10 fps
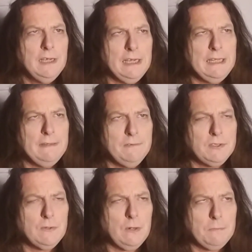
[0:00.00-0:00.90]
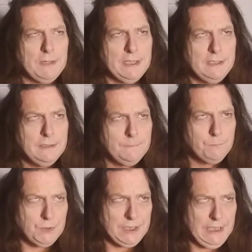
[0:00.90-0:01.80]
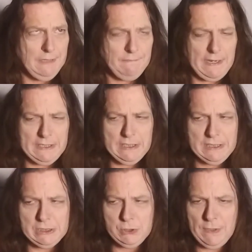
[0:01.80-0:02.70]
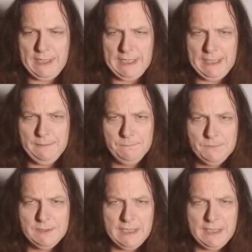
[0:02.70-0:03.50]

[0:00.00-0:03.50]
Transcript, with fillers: in Stormwind to see if I could get training,